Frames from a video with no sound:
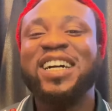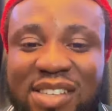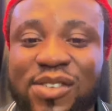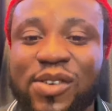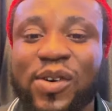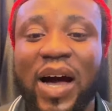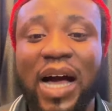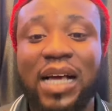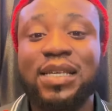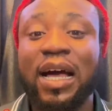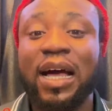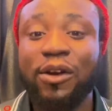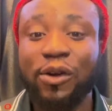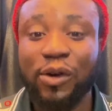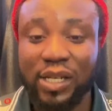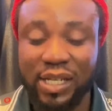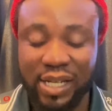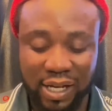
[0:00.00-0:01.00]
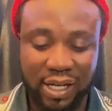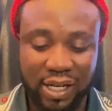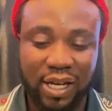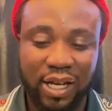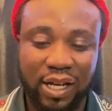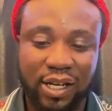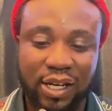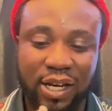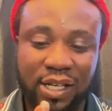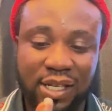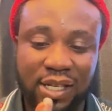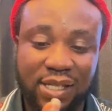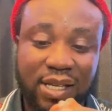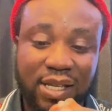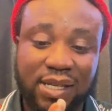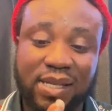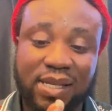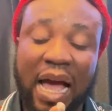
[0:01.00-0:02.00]
So I shall know this
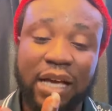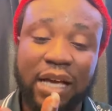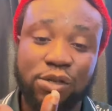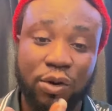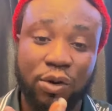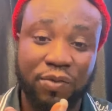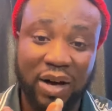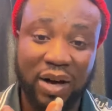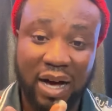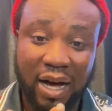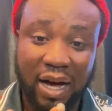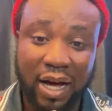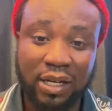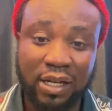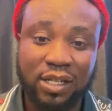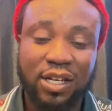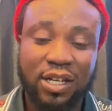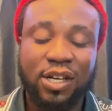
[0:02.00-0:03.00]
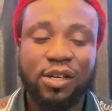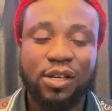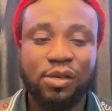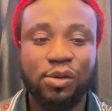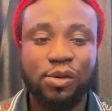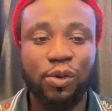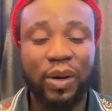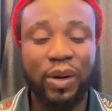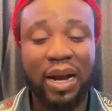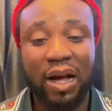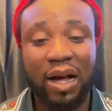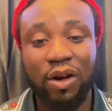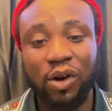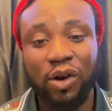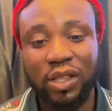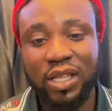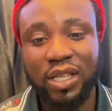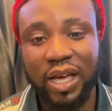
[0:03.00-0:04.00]
is the size of her hand. So when I
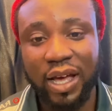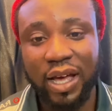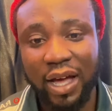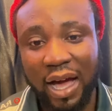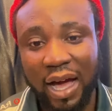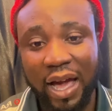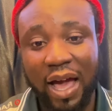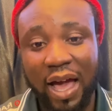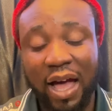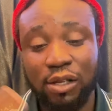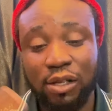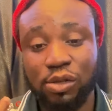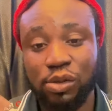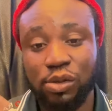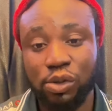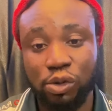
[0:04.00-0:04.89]
got there, I